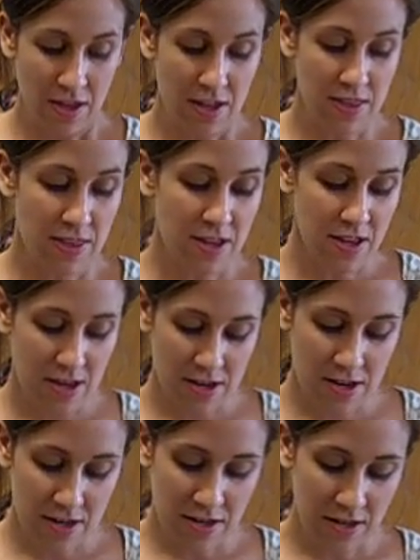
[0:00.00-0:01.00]
And
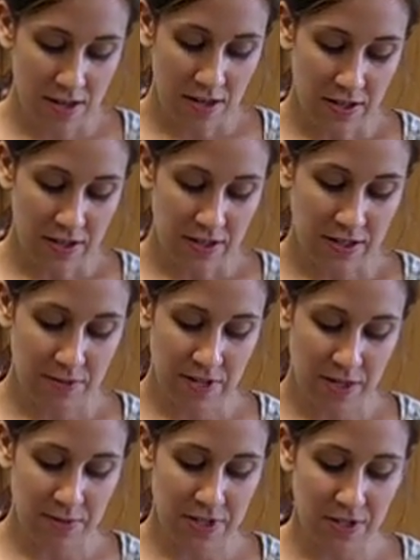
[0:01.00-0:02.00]
then,
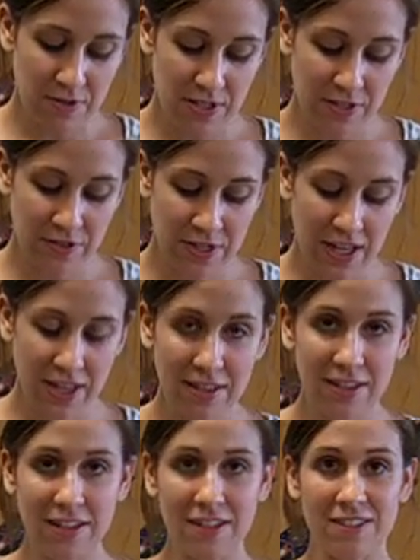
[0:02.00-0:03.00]
sometimes students forget
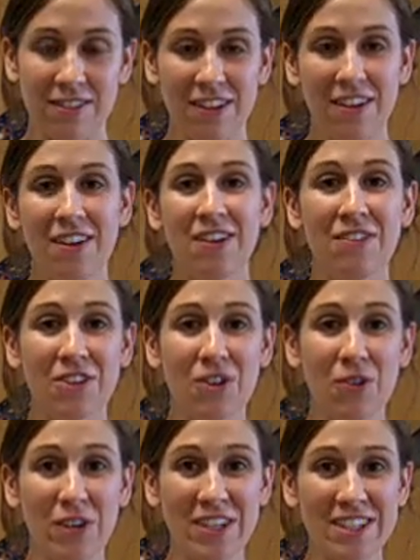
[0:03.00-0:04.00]
this,
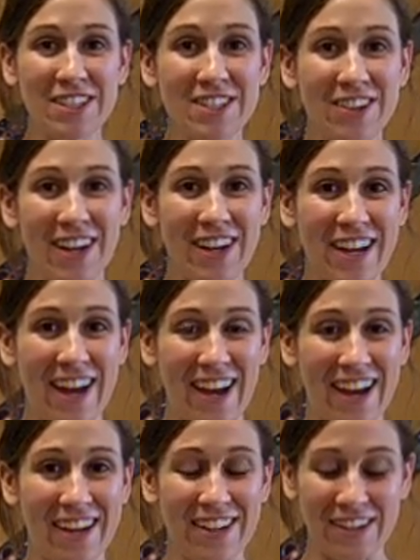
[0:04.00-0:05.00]
of course you gotta
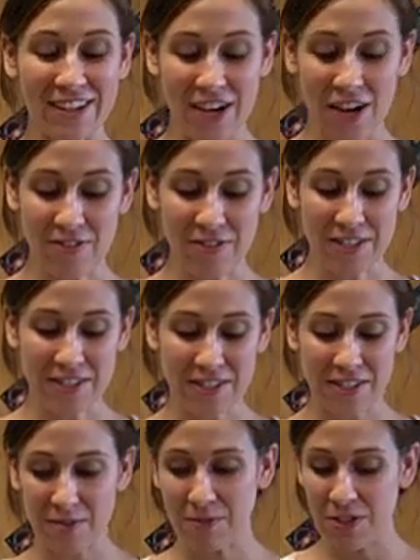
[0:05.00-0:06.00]
add a cover
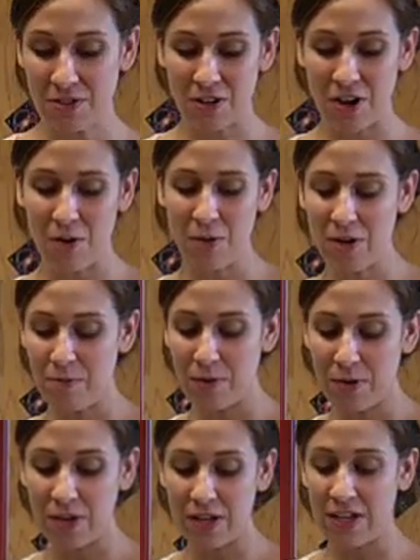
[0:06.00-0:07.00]
slip. Do you not want to
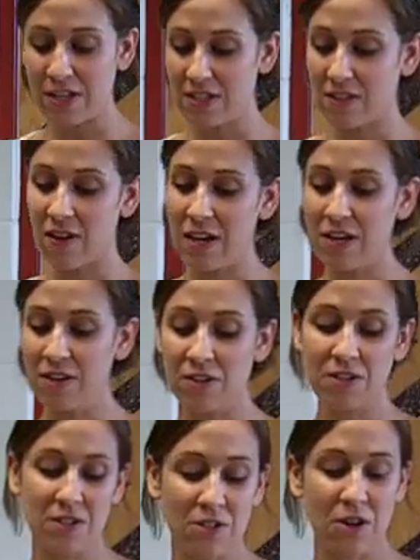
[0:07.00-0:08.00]
put a slide under
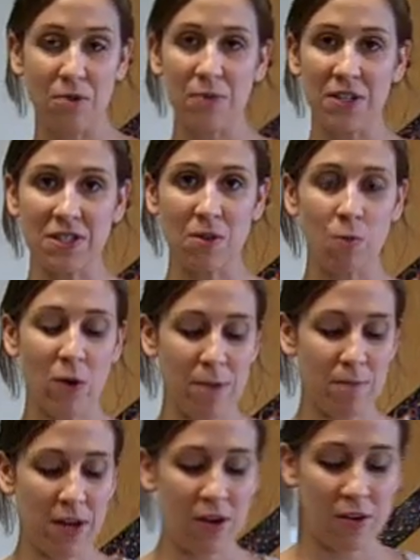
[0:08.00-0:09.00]
the scope that's a
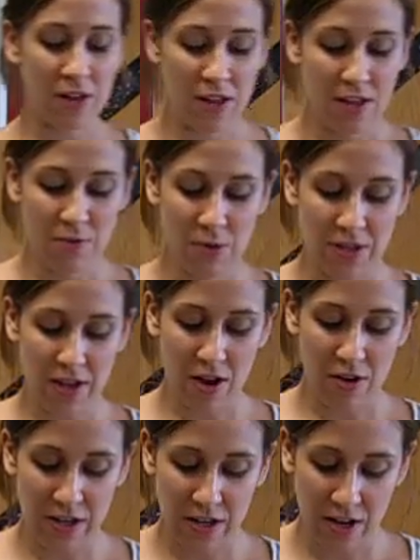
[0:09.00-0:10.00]
wet mount
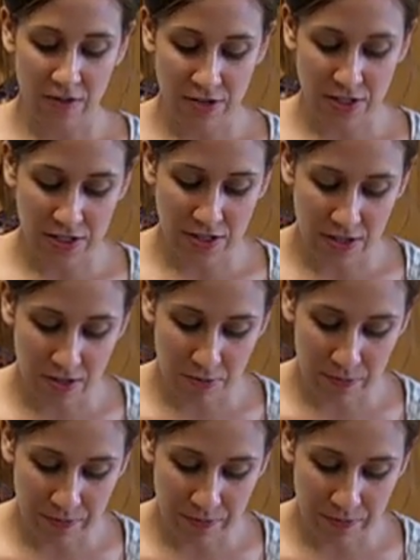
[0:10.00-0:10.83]
without a cover slip.